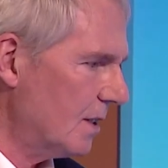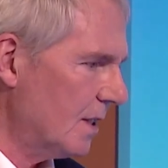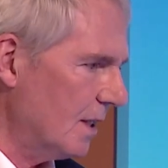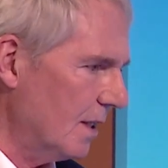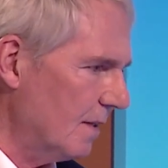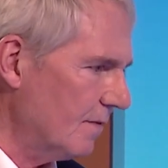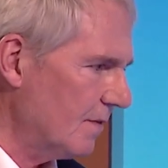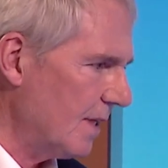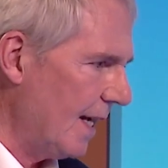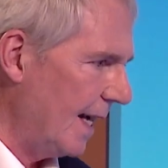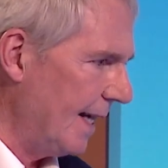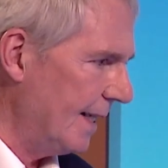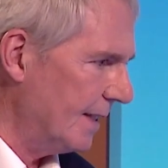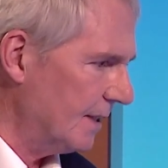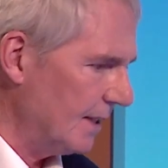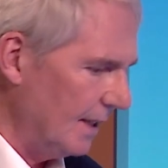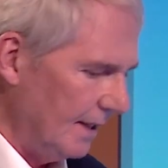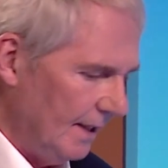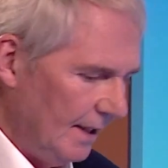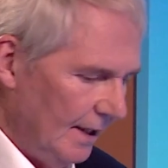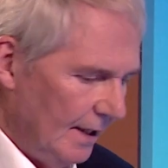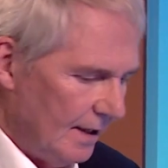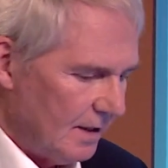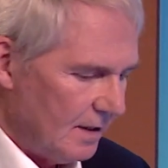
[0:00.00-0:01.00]
of data,
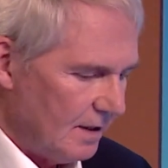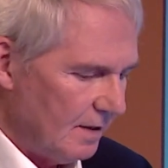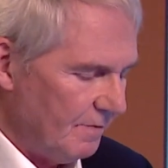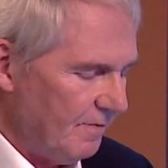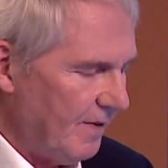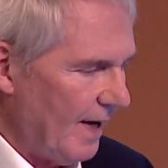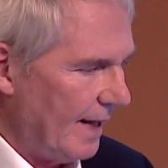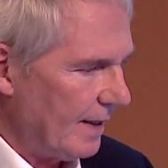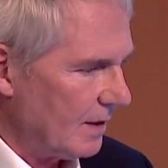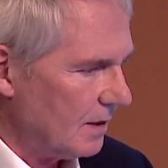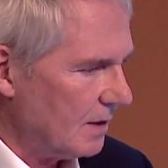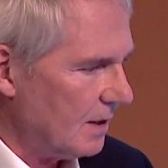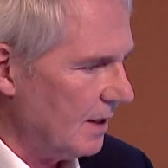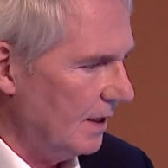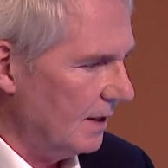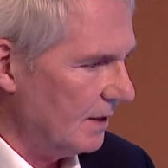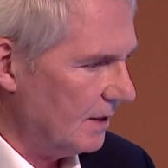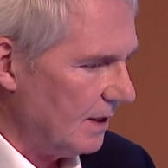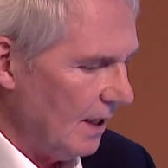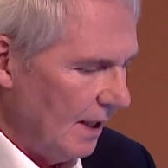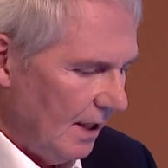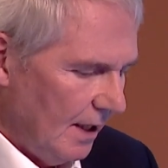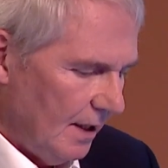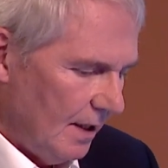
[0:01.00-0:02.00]
the fact
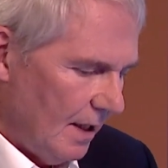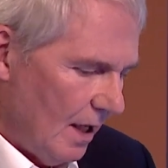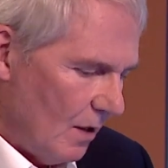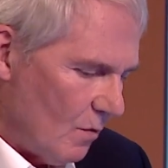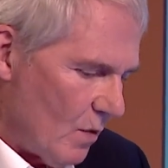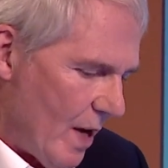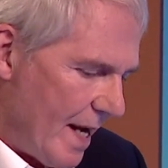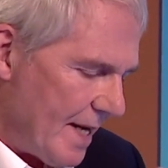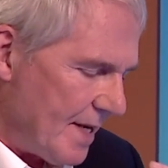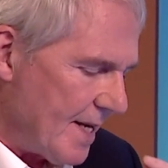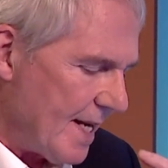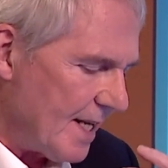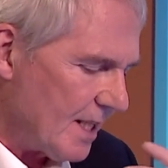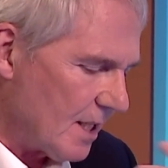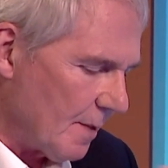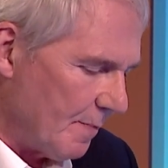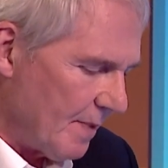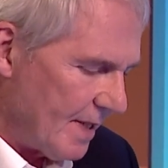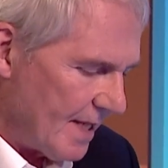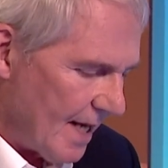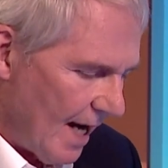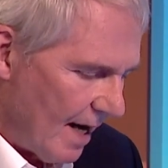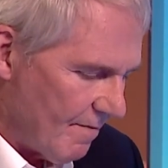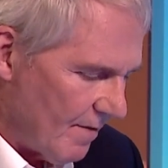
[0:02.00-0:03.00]
that it needs to be
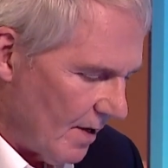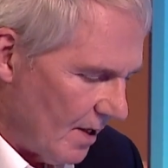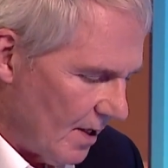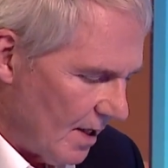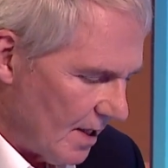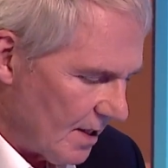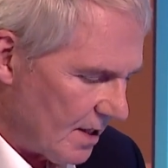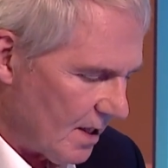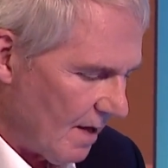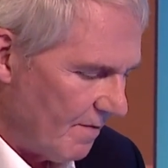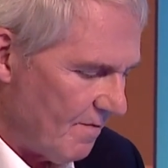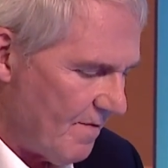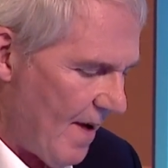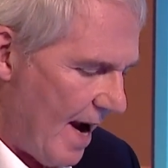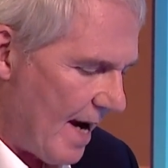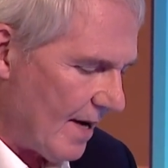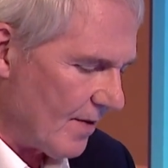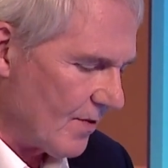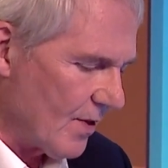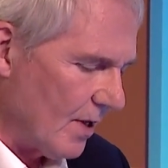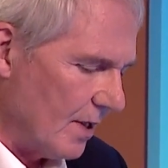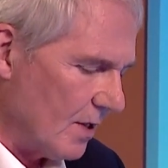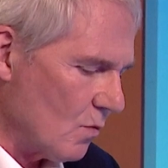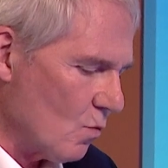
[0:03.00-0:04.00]
diverse, the fact
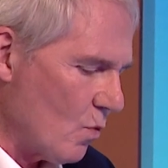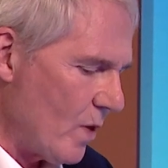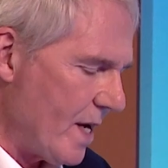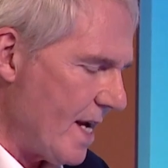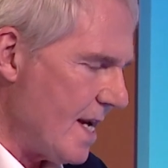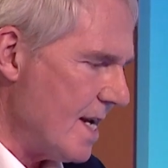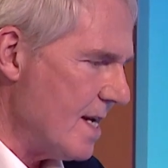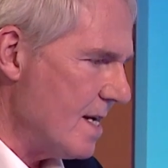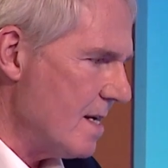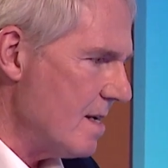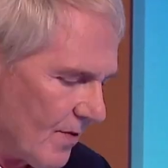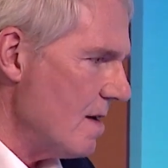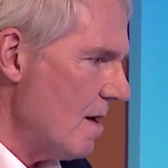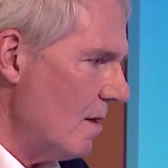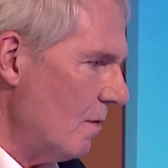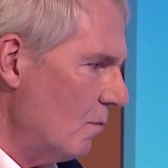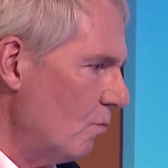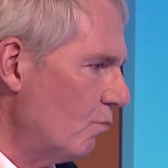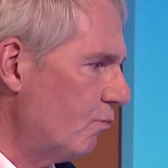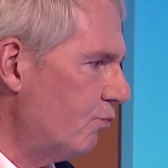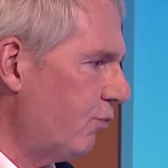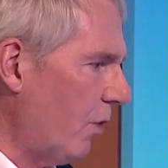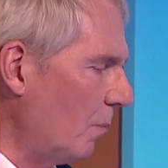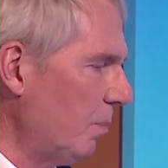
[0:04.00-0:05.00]
that we
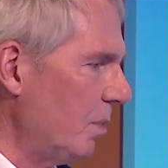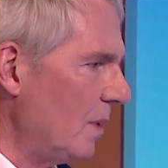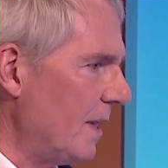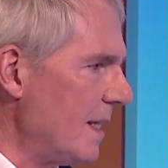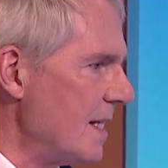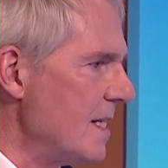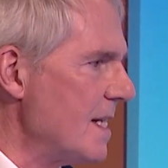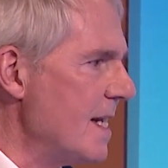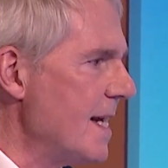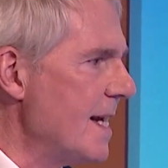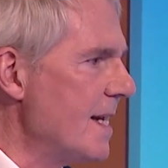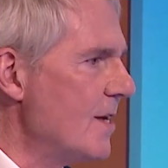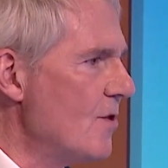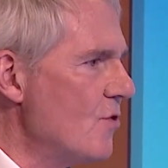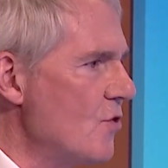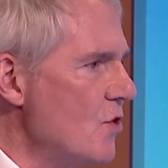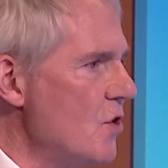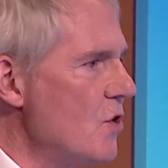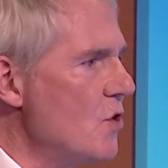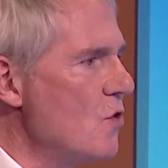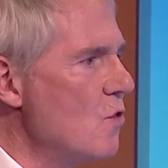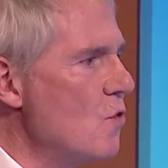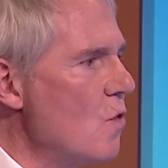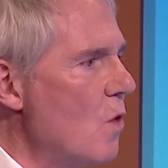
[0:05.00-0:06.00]
probably need
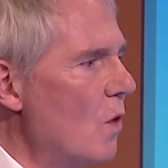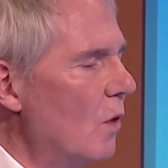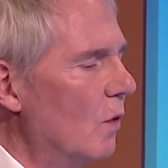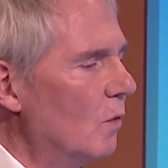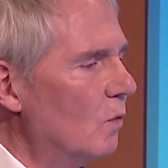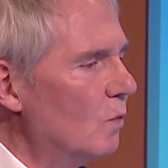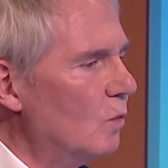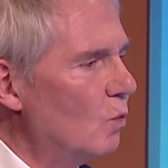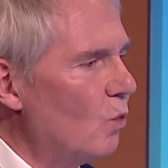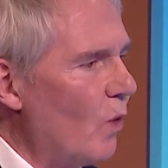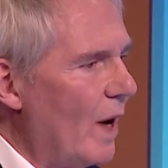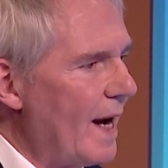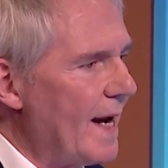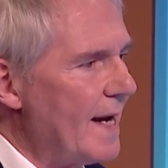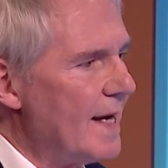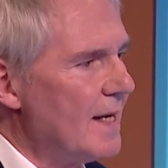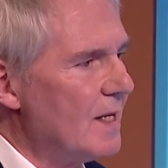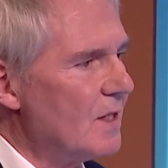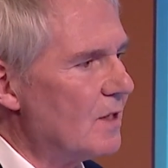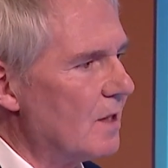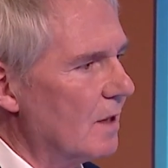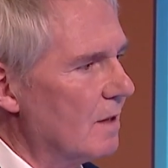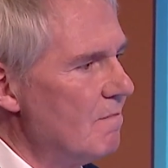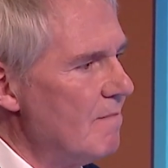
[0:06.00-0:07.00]
new
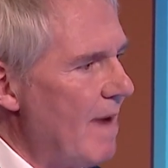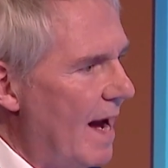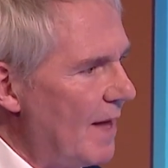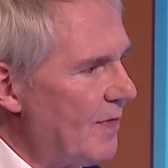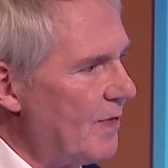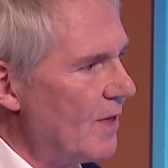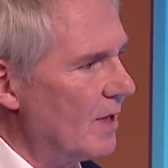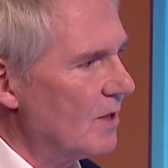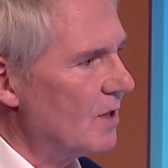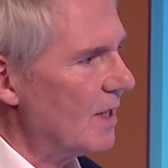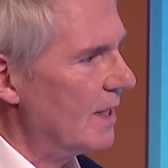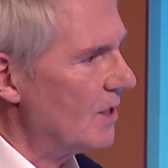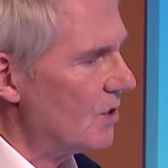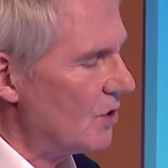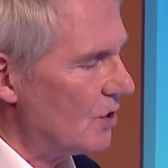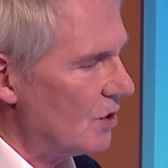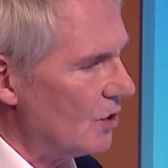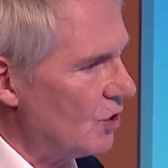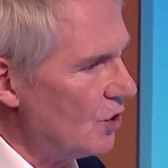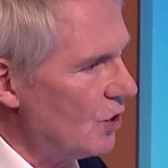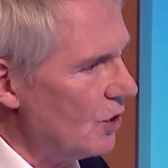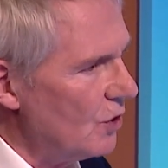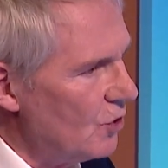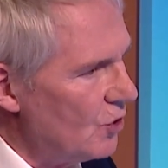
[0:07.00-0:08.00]
ways and methods,
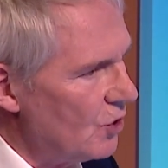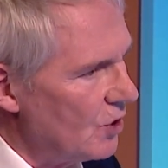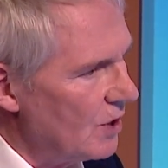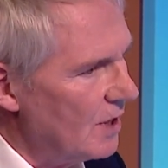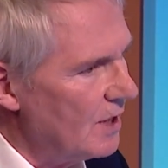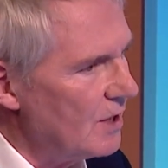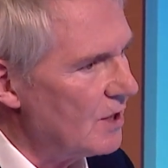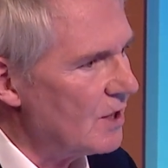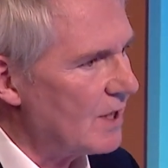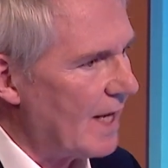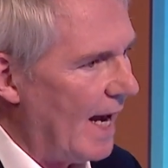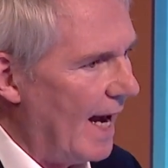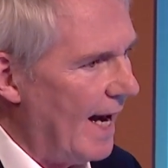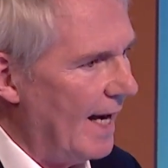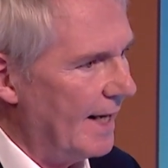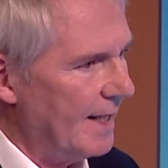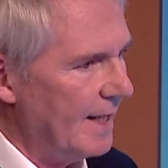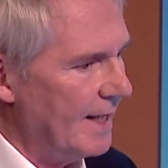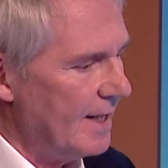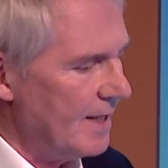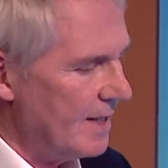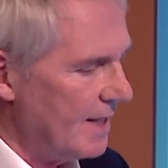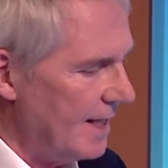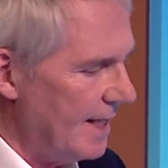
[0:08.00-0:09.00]
institutions, and
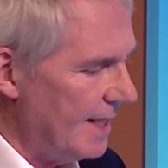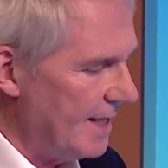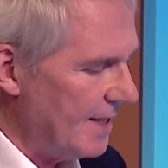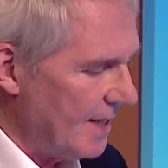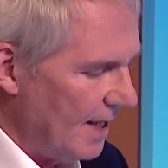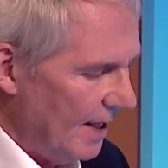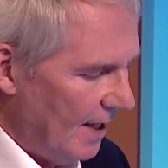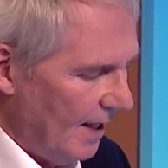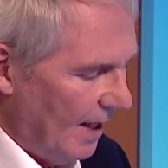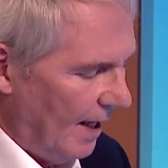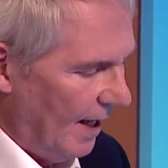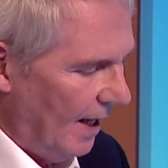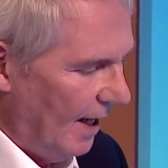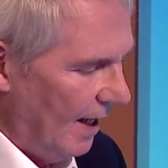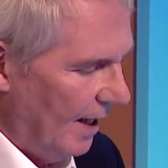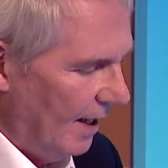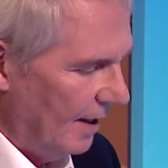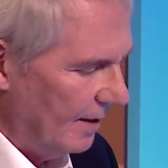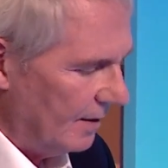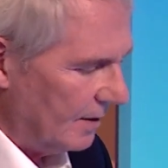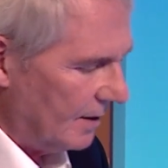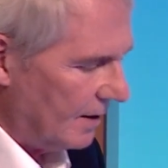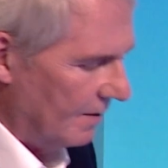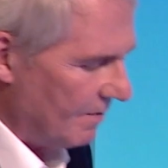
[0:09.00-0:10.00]
indeed
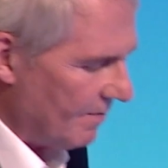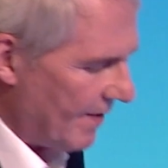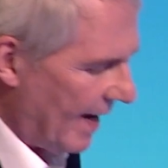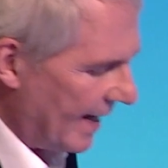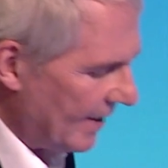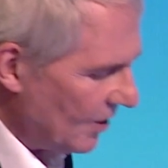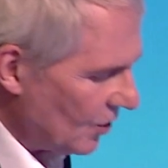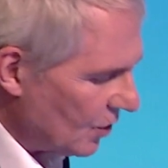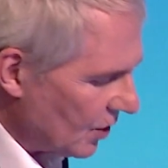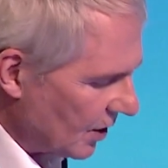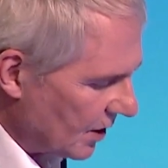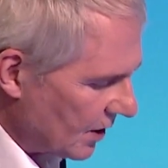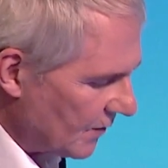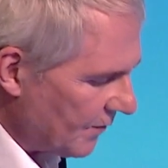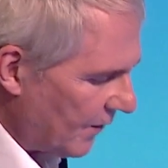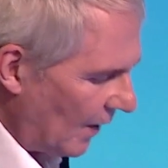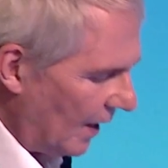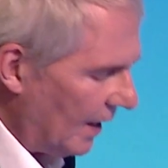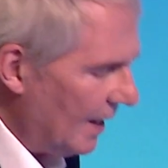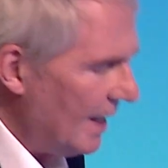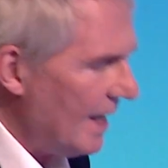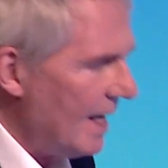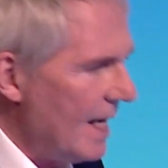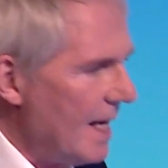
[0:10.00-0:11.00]
conventions
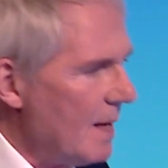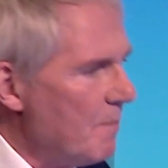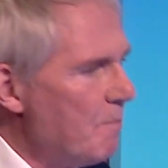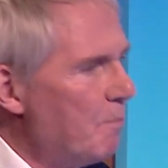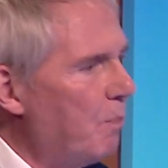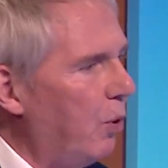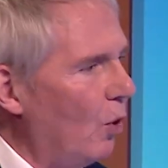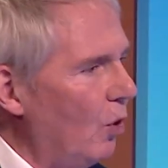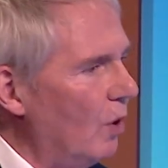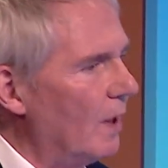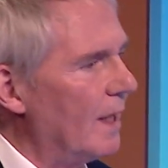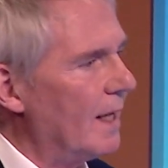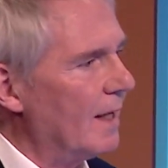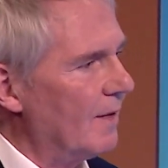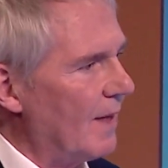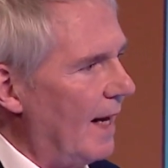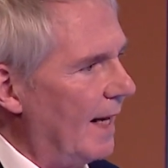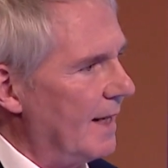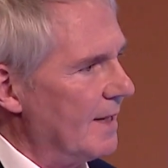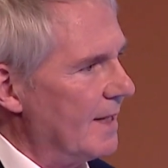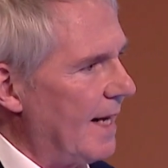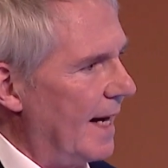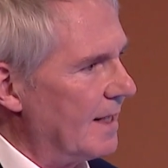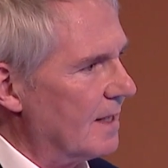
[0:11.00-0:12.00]
for pulling
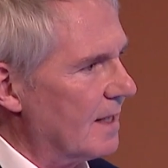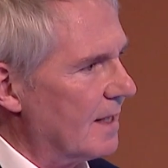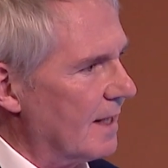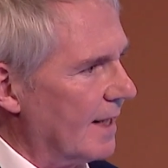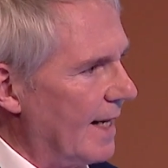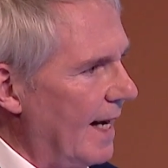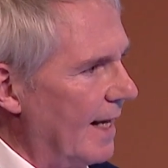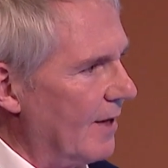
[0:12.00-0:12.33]
that data together,